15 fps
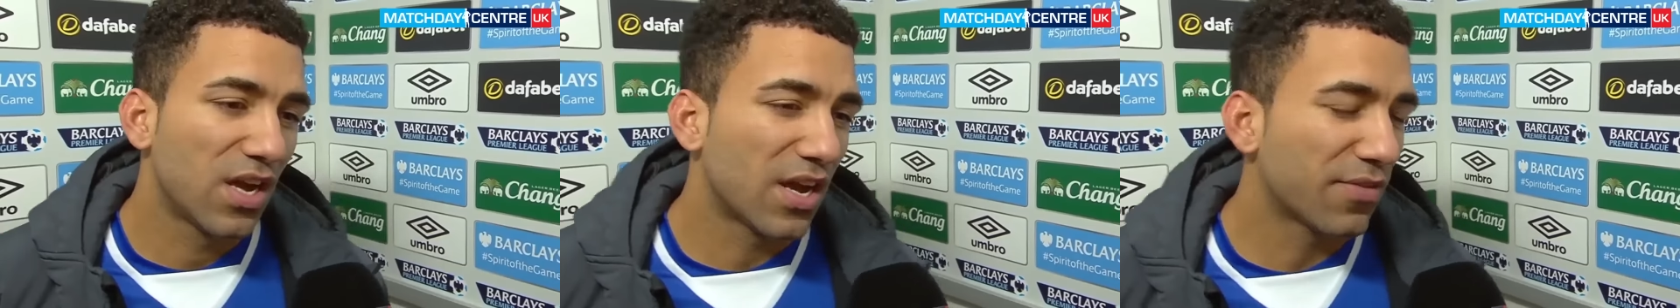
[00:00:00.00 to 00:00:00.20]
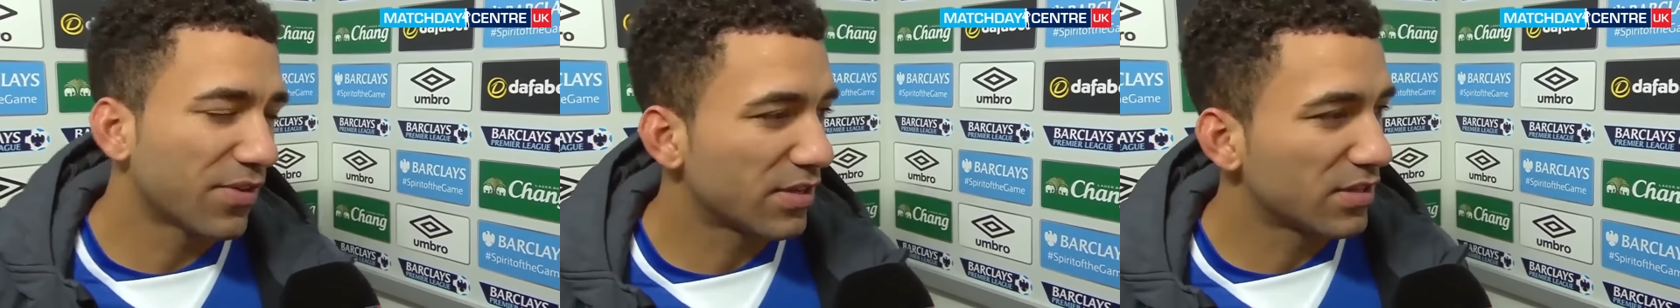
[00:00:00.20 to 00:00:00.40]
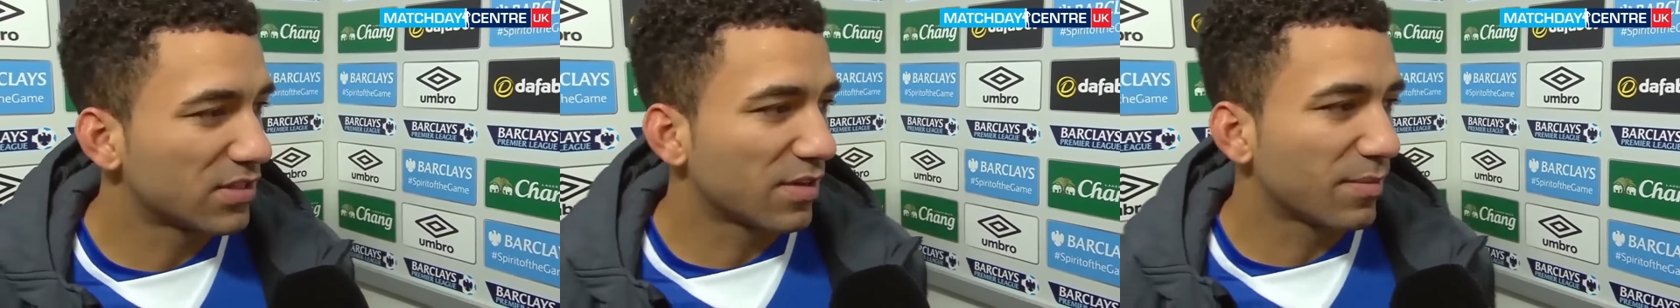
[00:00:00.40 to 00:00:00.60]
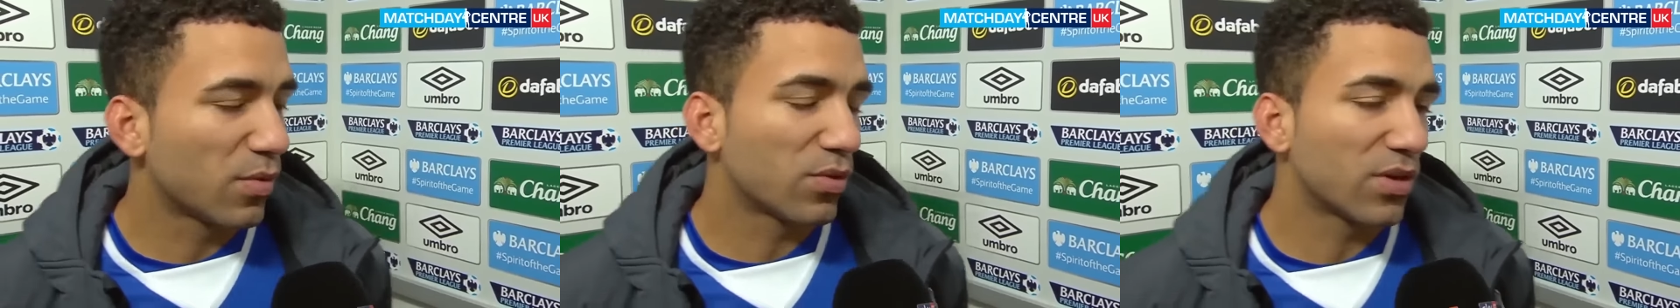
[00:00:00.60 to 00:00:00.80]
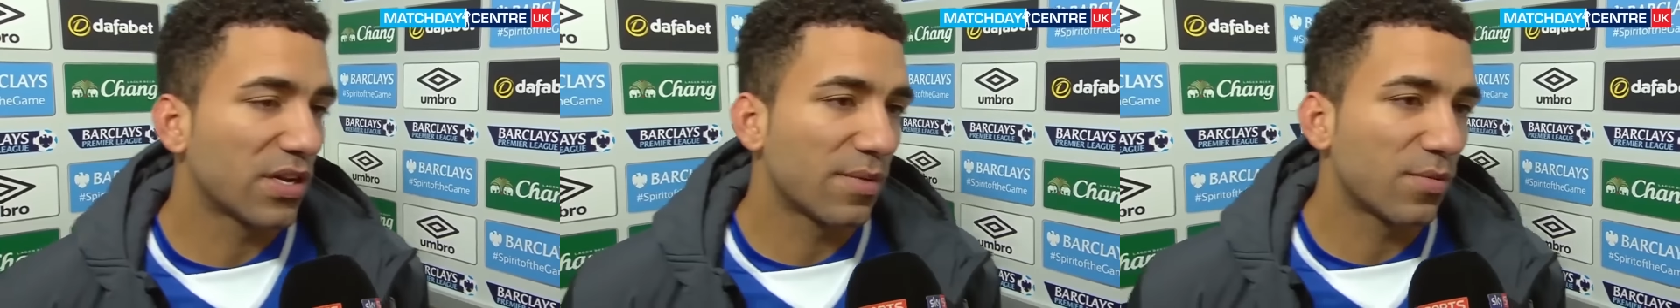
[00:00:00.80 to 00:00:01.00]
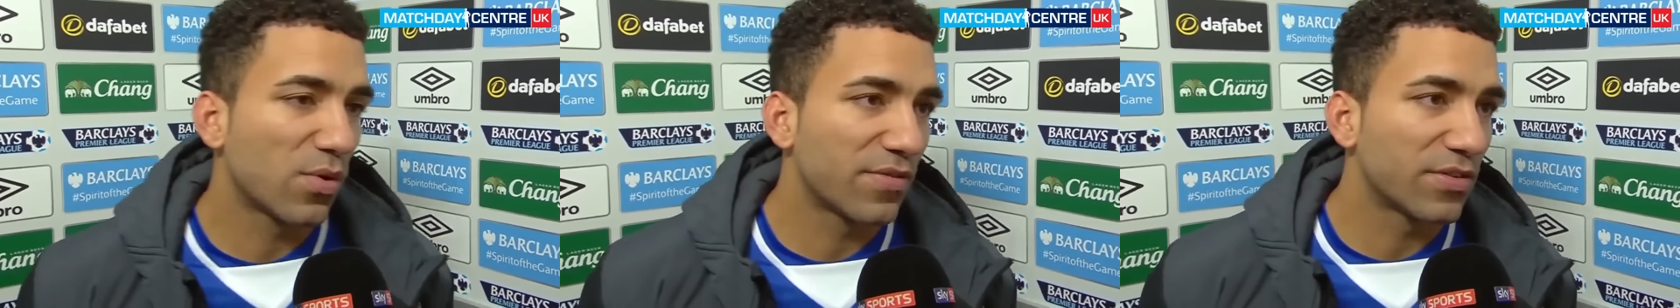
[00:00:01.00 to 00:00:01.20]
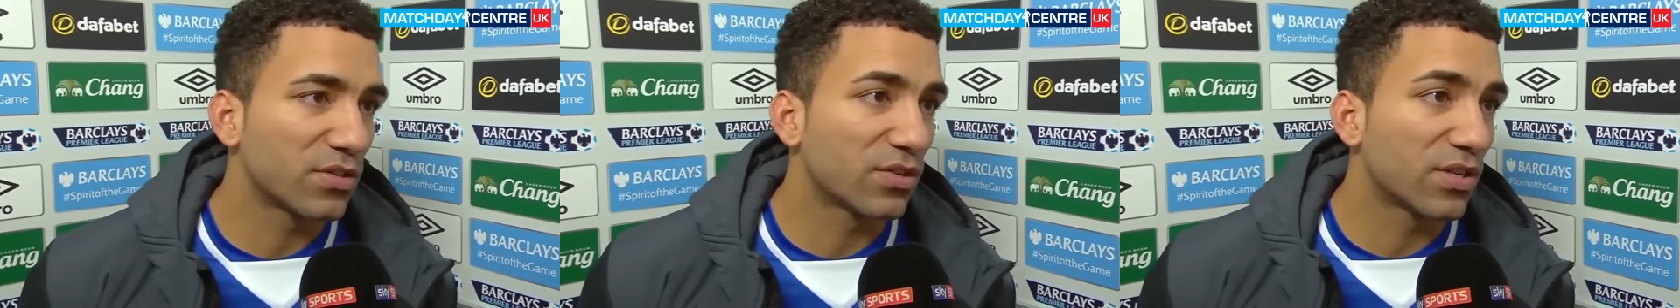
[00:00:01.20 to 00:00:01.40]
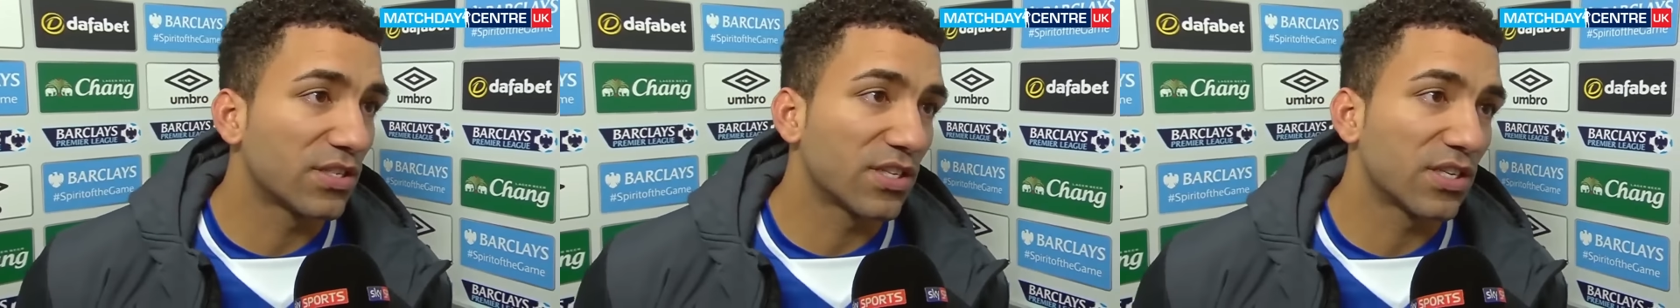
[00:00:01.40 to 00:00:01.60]
I think it's going to be one of them. Whoever
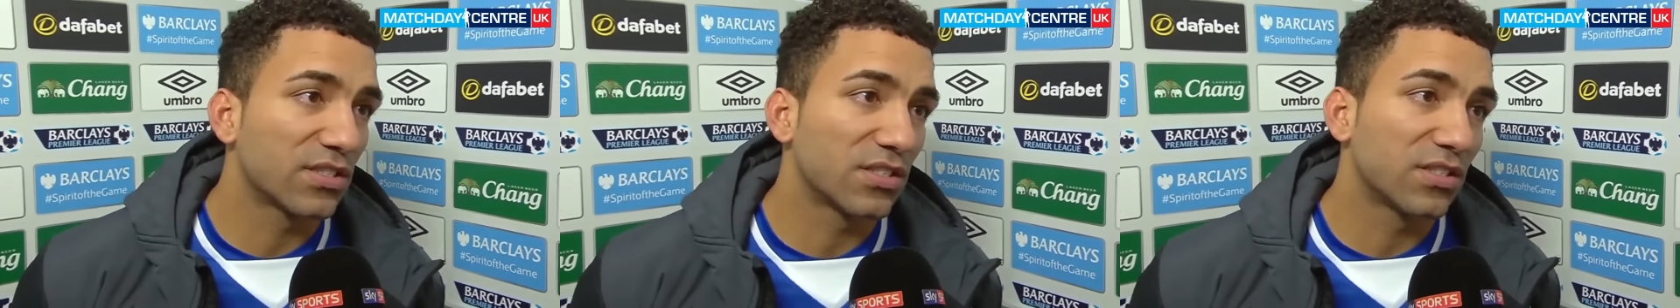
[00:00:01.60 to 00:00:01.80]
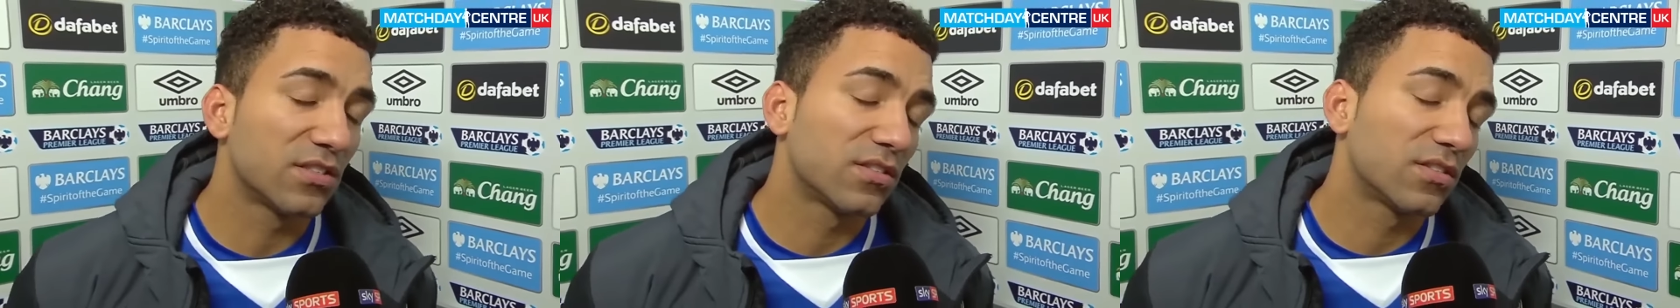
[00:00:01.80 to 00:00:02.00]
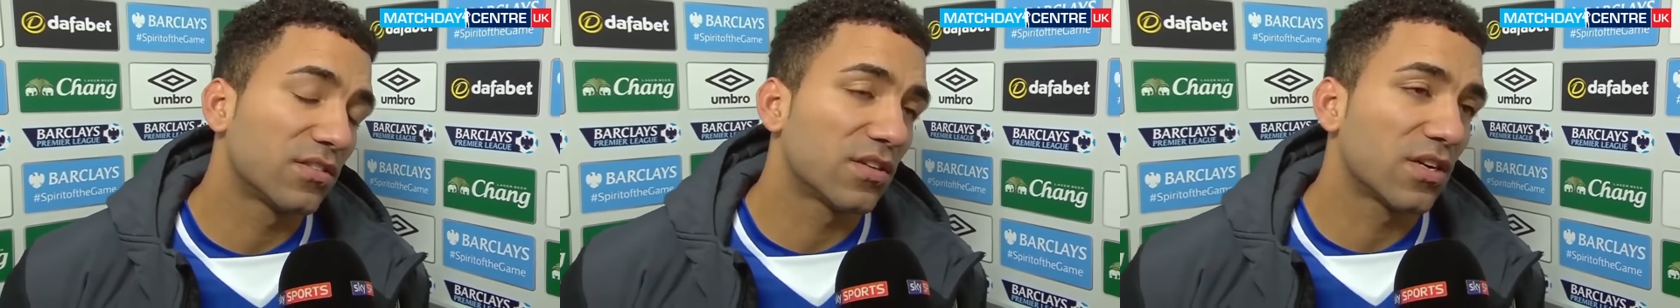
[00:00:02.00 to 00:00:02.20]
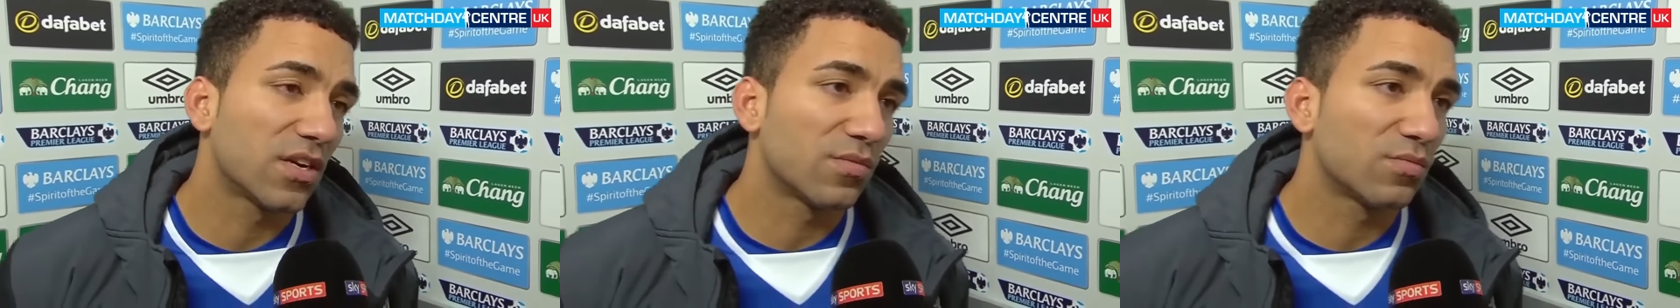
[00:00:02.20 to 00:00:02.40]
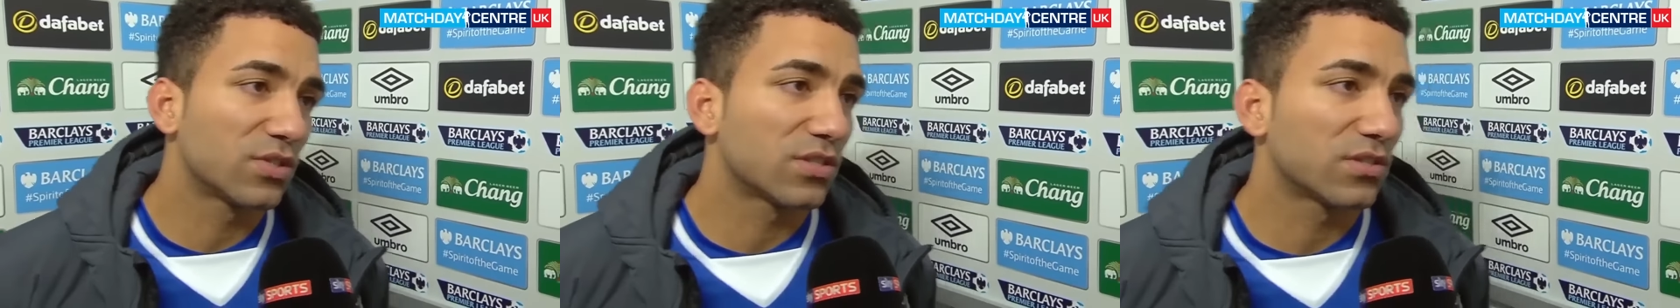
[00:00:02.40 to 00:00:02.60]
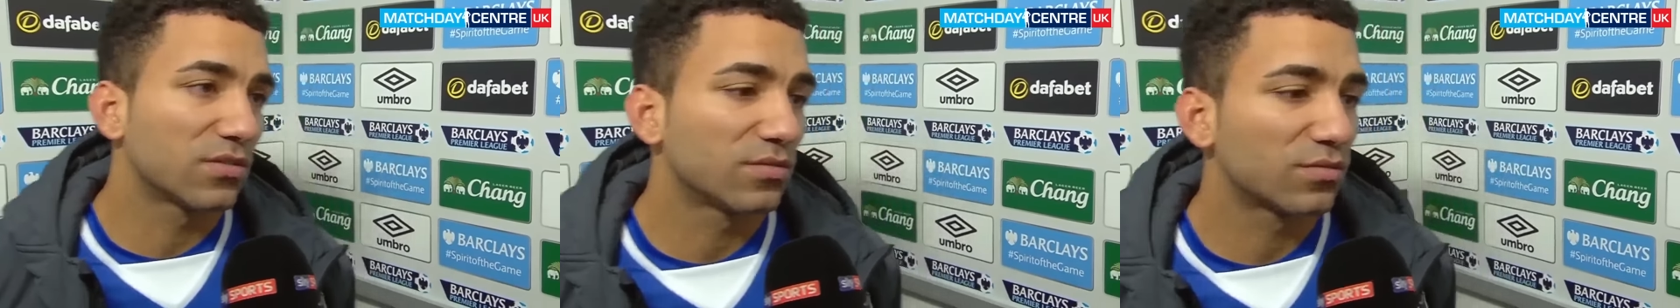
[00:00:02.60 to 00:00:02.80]
took their chances um, was,